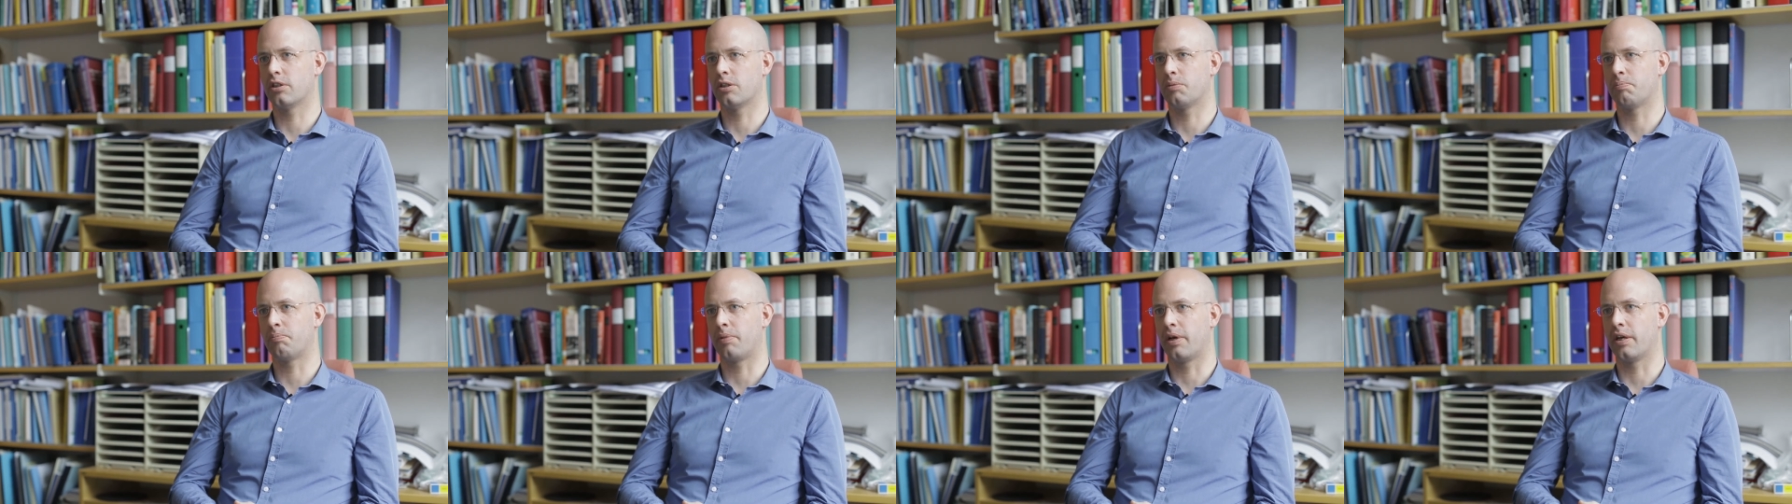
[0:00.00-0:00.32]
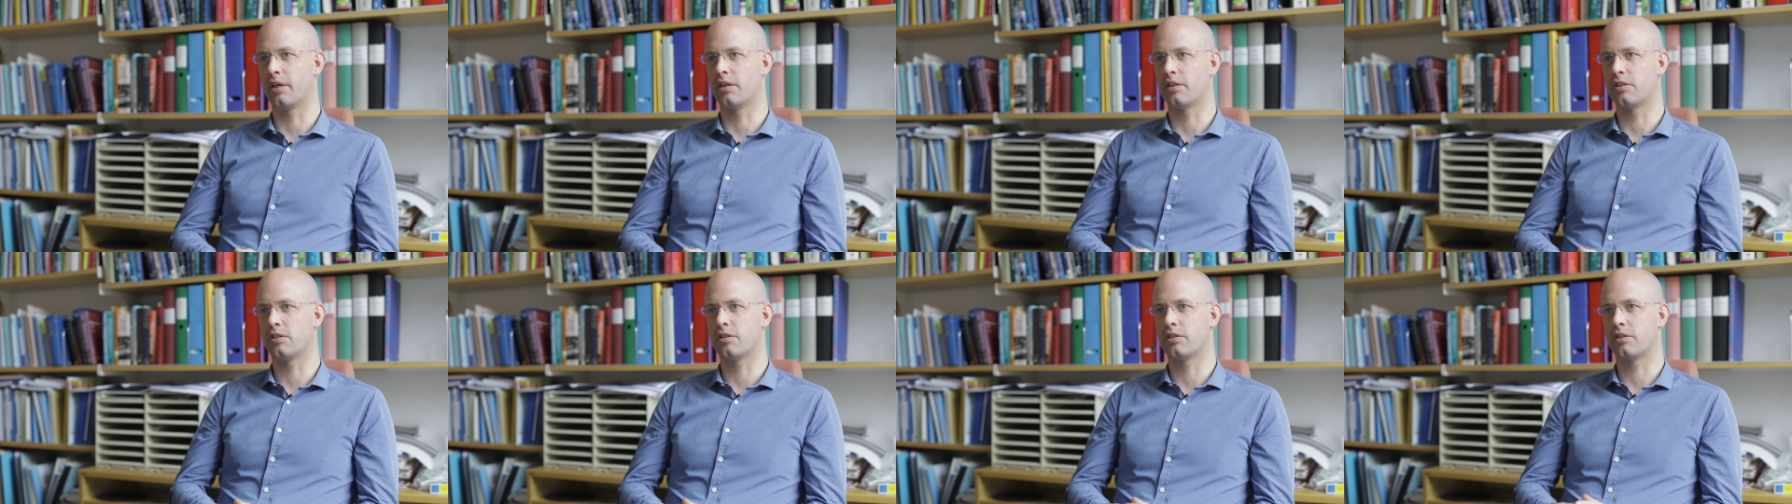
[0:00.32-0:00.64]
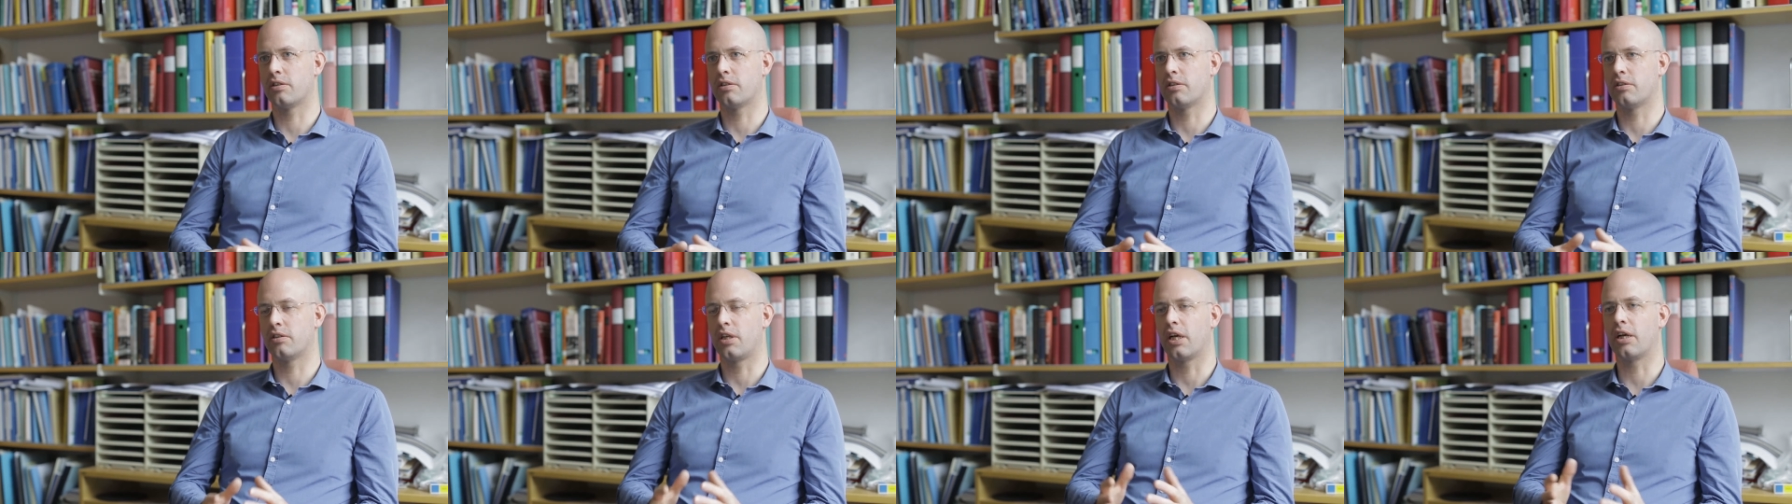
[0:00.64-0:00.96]

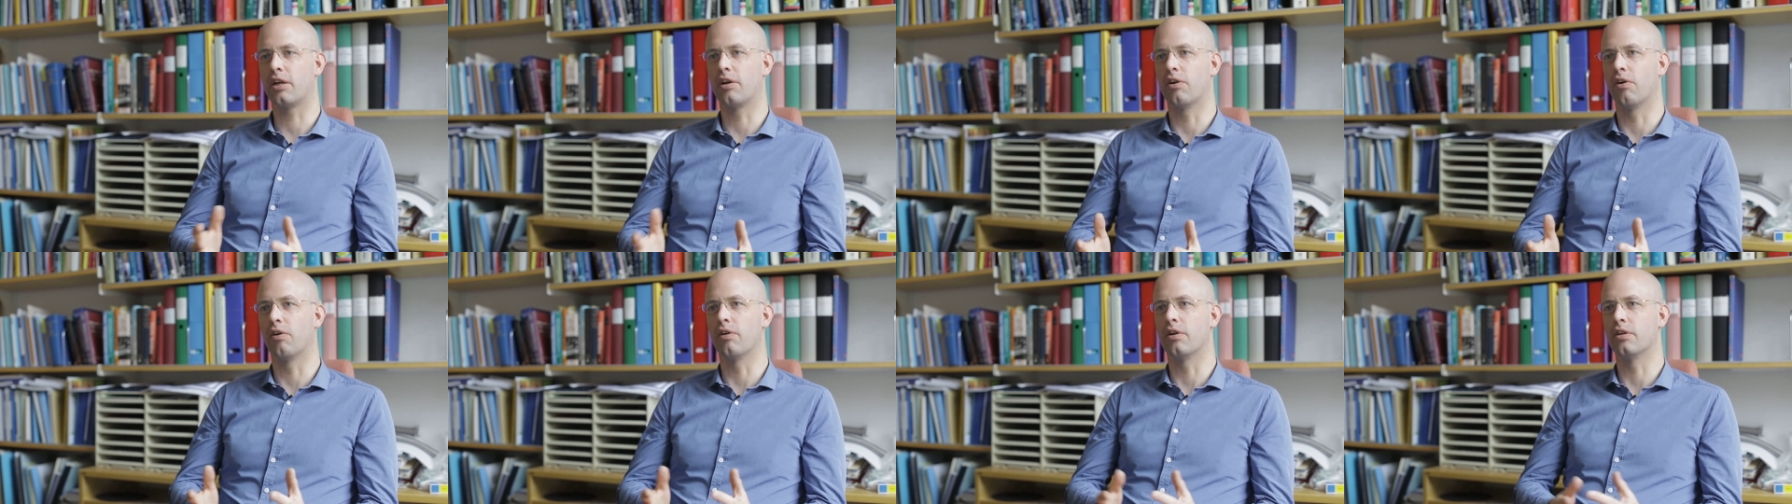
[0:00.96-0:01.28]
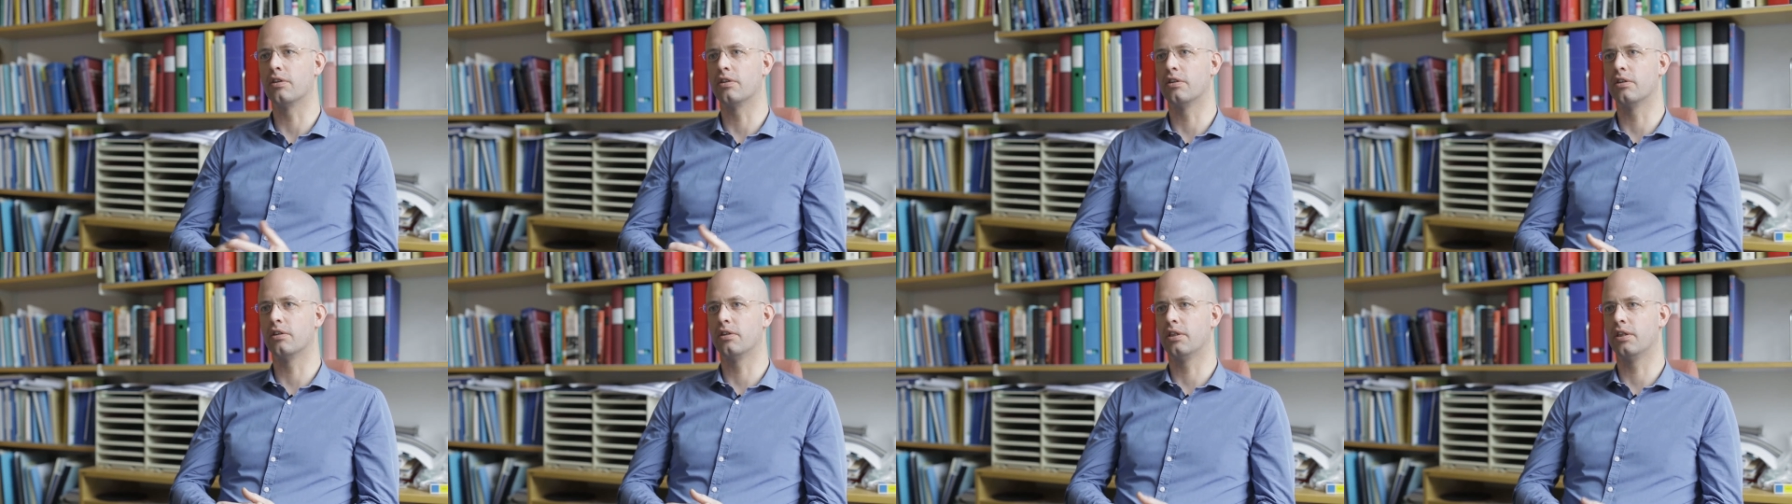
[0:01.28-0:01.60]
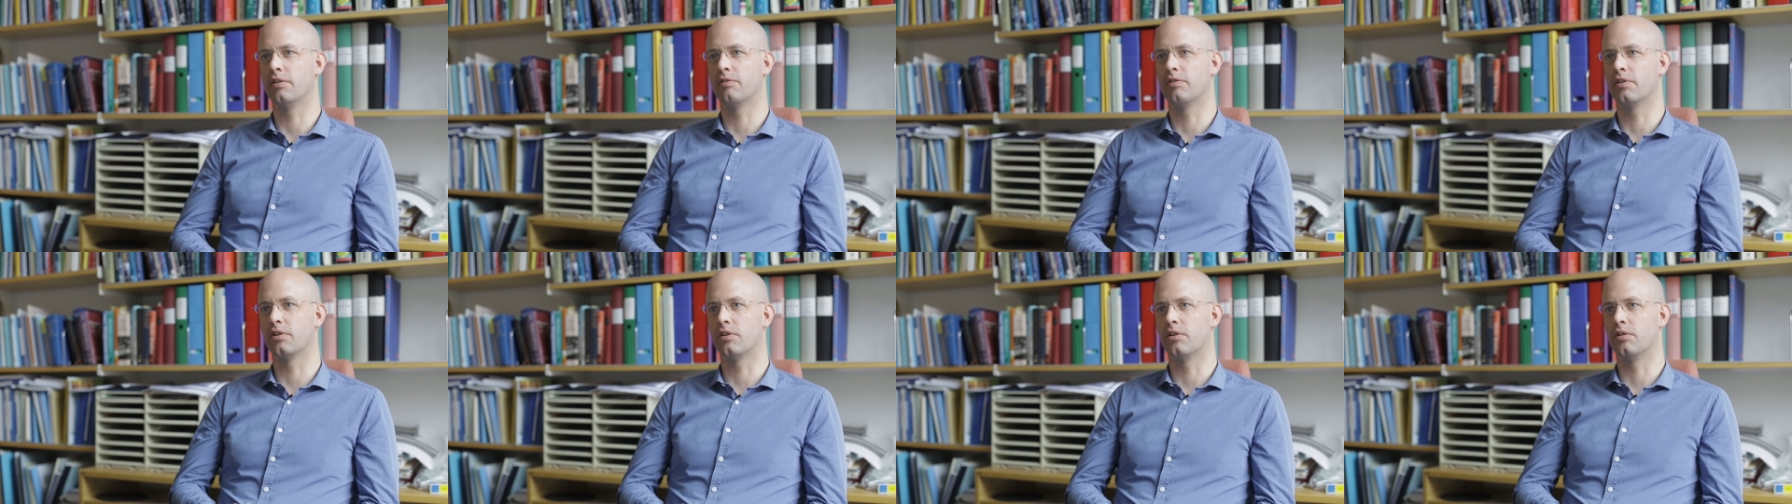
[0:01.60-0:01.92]
space technology,
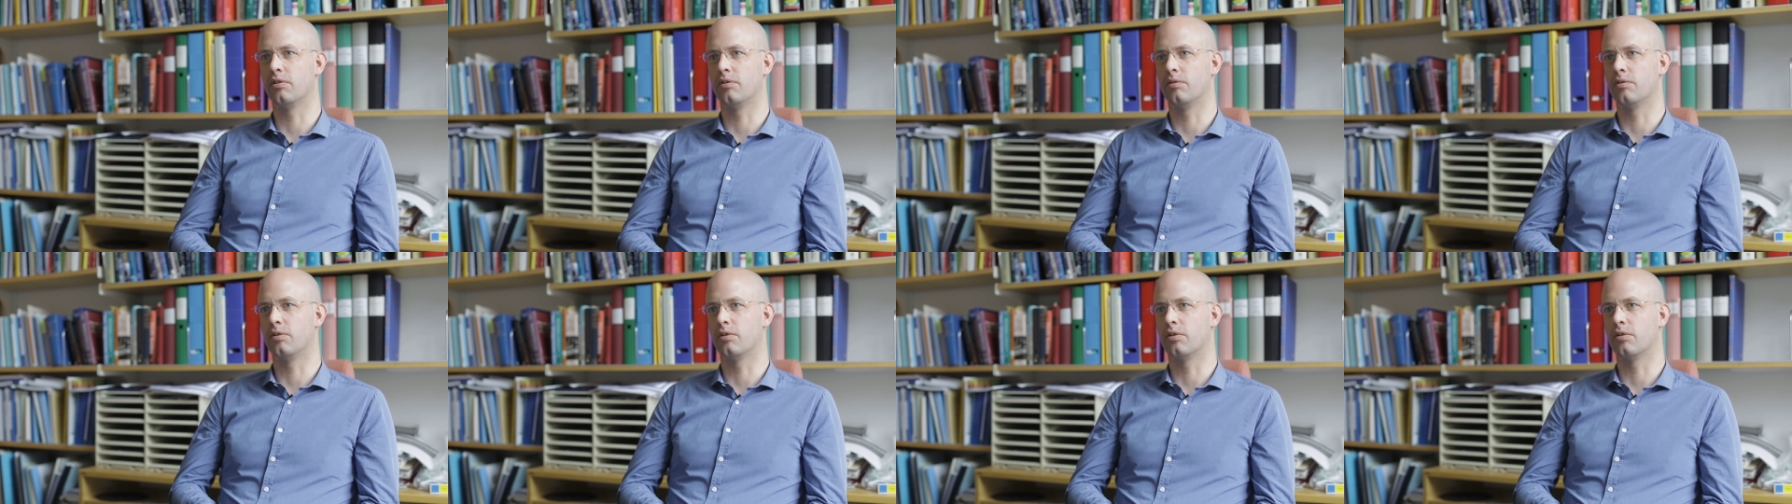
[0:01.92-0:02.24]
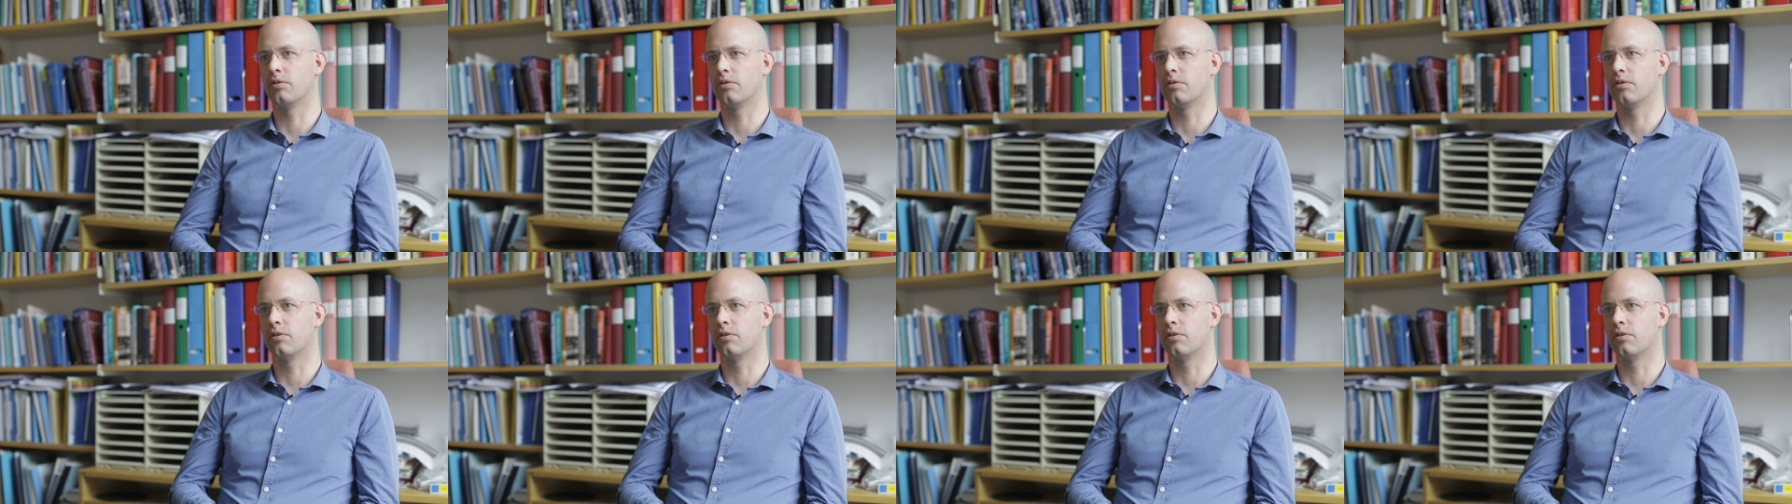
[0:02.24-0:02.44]
even though you